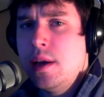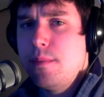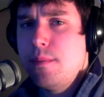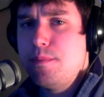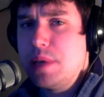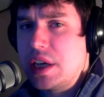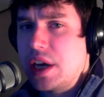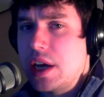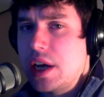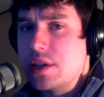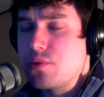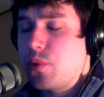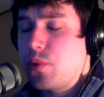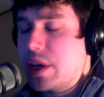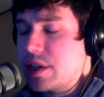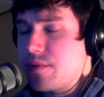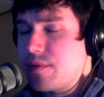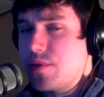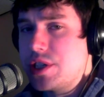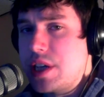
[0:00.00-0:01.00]
because
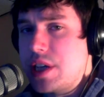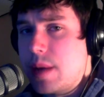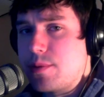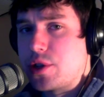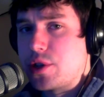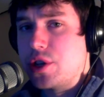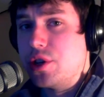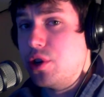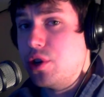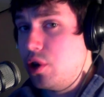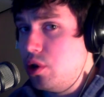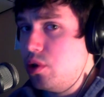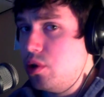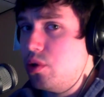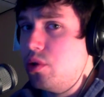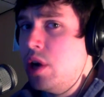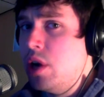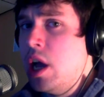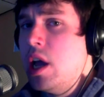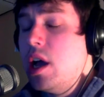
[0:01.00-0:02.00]
Wings of Redemption,
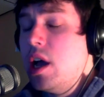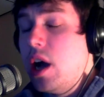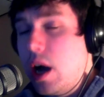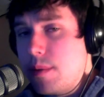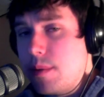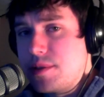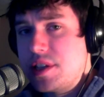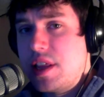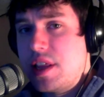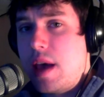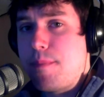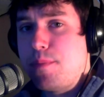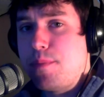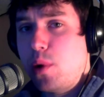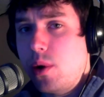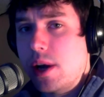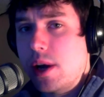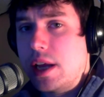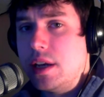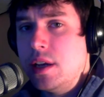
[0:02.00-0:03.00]
who up to that
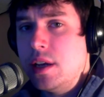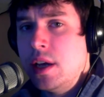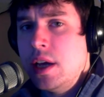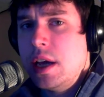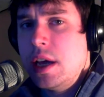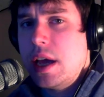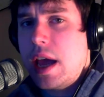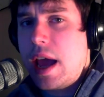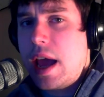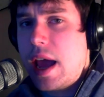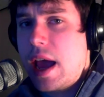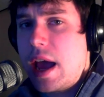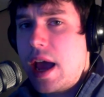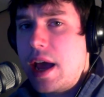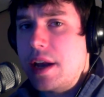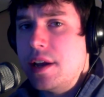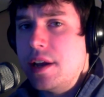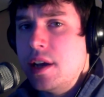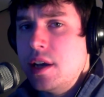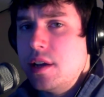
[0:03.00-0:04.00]
point
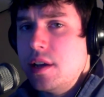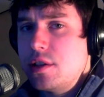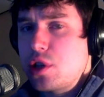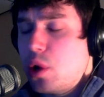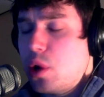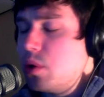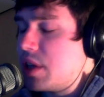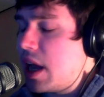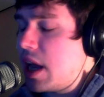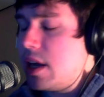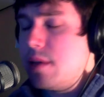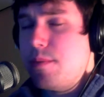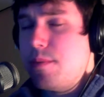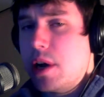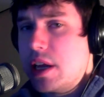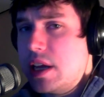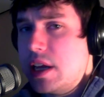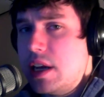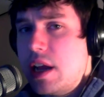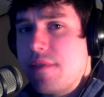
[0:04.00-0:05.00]
had told
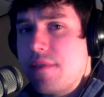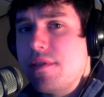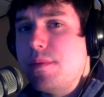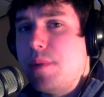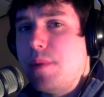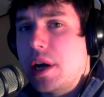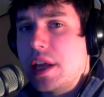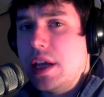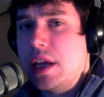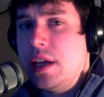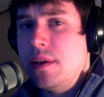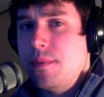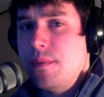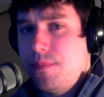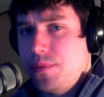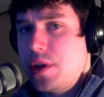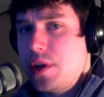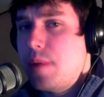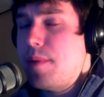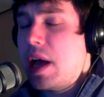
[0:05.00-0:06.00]
anybody and everybody
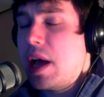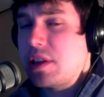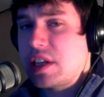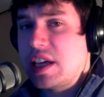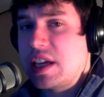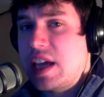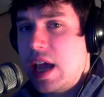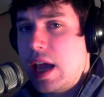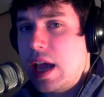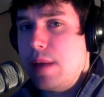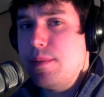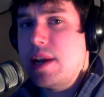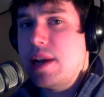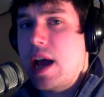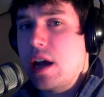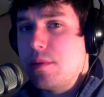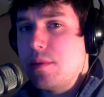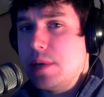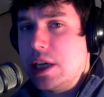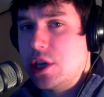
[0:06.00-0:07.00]
about the game and
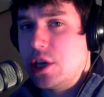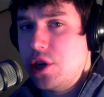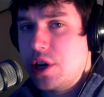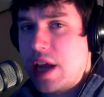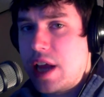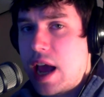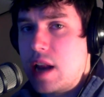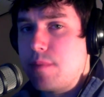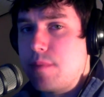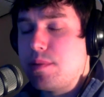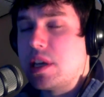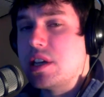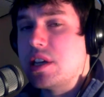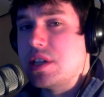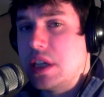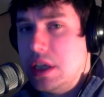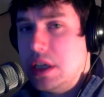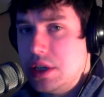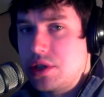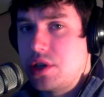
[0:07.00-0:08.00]
how to be good at it because
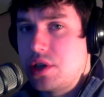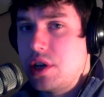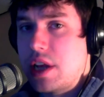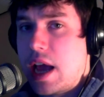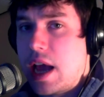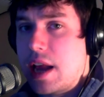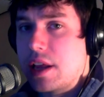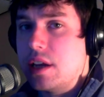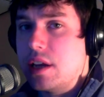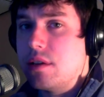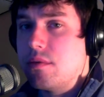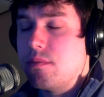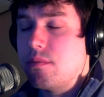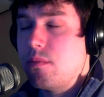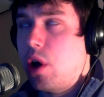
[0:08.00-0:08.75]
he's good at it,